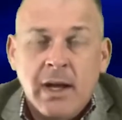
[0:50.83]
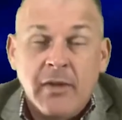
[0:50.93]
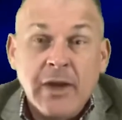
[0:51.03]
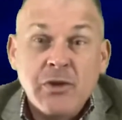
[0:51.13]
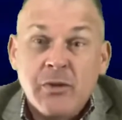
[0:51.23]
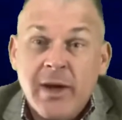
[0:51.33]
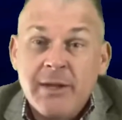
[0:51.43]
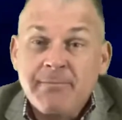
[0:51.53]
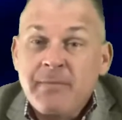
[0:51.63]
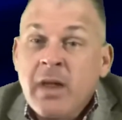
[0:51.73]
Thank you,
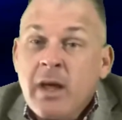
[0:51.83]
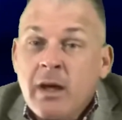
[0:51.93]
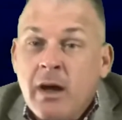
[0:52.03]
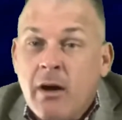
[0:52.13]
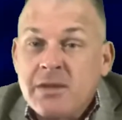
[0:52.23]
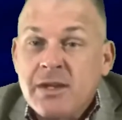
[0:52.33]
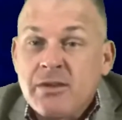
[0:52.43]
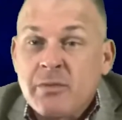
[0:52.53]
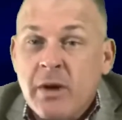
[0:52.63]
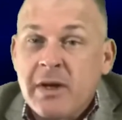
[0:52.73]
Joellen. Our
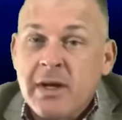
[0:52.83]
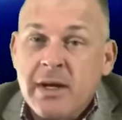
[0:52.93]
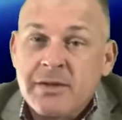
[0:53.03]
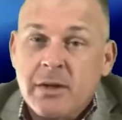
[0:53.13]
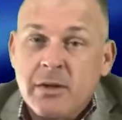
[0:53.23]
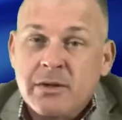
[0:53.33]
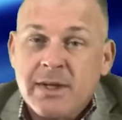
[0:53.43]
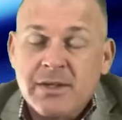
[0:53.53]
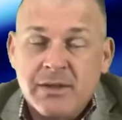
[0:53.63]
Sales and Marketing Council also has